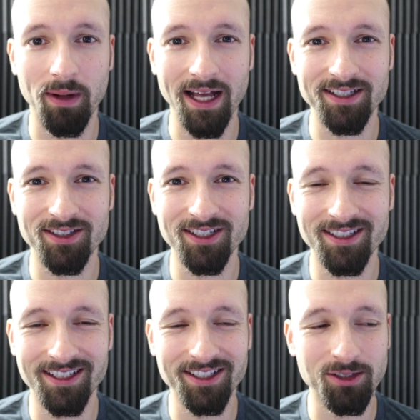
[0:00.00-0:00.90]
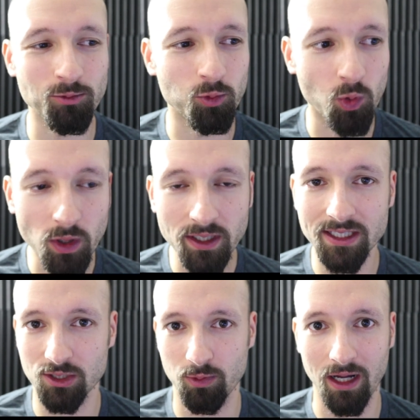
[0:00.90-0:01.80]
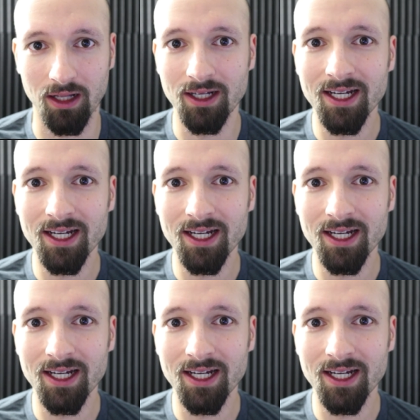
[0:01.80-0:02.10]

baths just doesn't work as well.